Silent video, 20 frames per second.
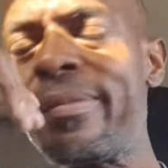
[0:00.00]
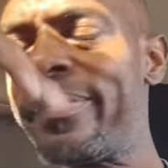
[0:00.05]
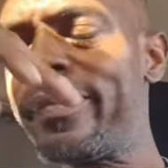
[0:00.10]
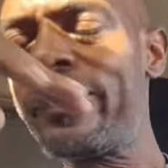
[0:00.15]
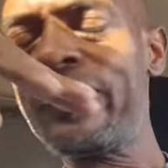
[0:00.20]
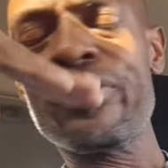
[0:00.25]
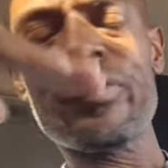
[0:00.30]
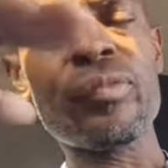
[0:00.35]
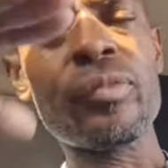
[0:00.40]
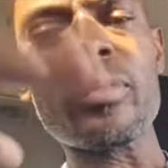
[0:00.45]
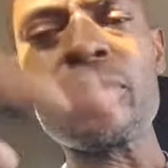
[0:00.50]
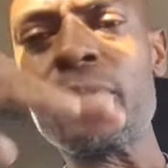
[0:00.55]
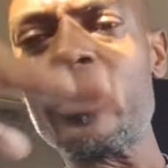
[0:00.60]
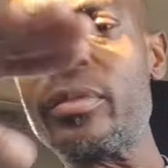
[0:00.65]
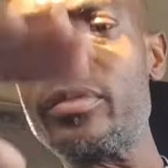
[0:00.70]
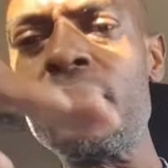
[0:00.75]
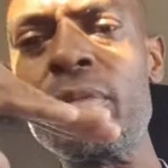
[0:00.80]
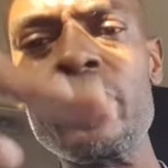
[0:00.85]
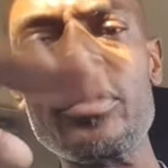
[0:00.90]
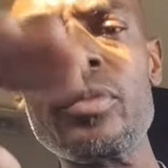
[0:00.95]

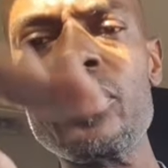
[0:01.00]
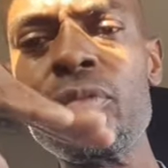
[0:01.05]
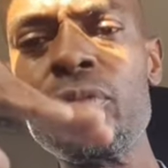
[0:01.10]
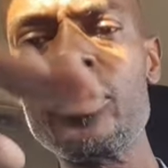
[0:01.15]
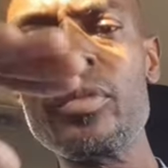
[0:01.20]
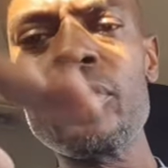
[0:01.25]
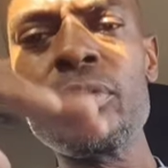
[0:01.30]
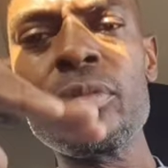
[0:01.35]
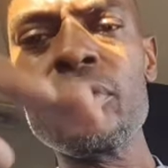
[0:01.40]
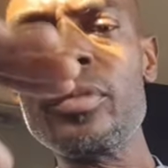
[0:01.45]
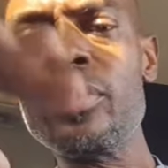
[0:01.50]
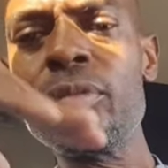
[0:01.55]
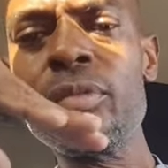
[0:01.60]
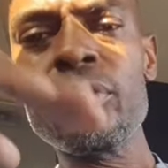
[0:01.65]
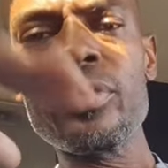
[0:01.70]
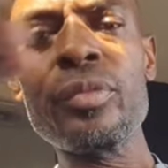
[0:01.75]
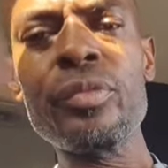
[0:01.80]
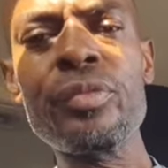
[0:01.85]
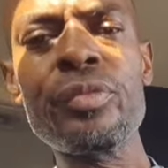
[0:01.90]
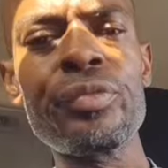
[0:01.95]

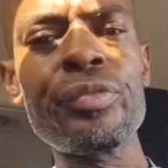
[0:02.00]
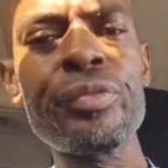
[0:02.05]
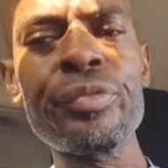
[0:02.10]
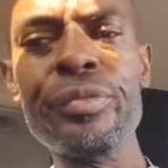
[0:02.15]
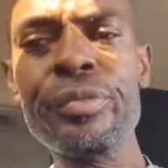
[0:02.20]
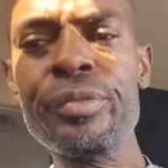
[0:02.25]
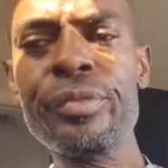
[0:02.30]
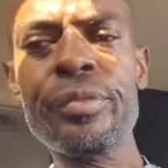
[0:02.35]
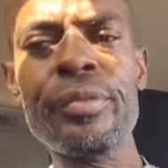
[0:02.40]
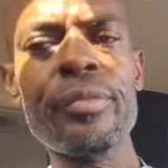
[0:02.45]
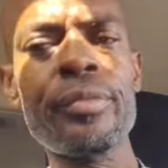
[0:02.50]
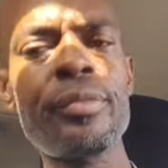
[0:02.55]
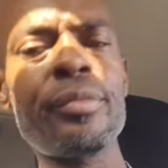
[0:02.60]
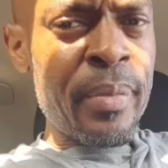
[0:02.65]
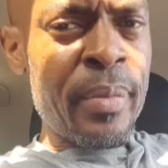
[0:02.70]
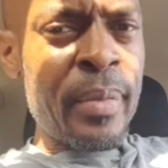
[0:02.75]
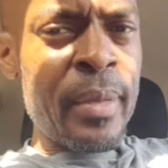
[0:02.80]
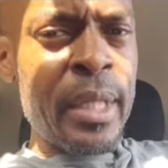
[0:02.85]
Nothing is said.